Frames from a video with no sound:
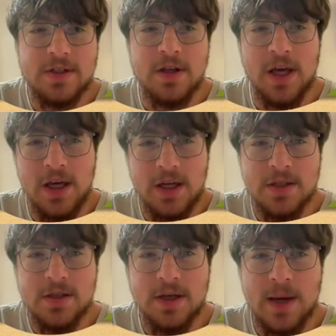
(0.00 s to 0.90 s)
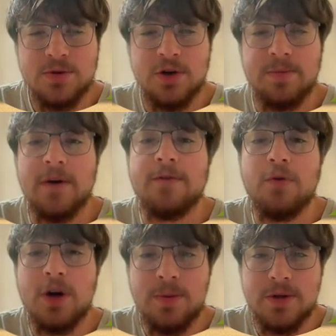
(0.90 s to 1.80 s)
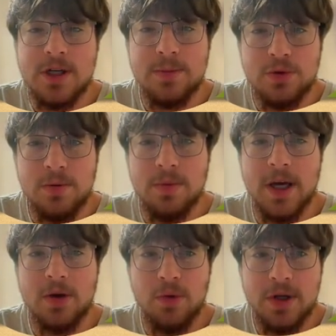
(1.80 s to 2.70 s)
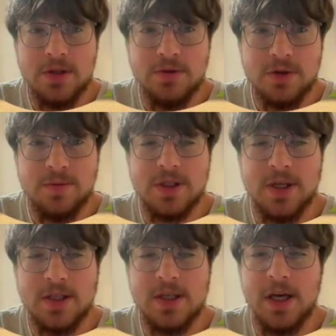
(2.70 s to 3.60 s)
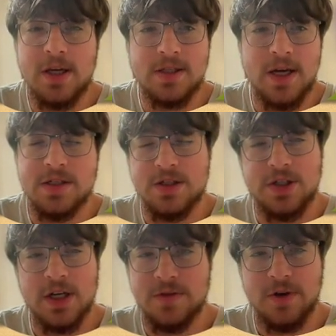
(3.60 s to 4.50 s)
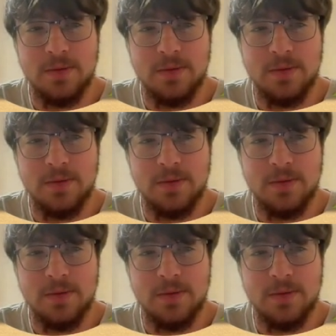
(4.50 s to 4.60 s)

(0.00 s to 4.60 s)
to the 80s, the gap shrunk by 40% between black and white students, but since the 80s, it hasn't changed very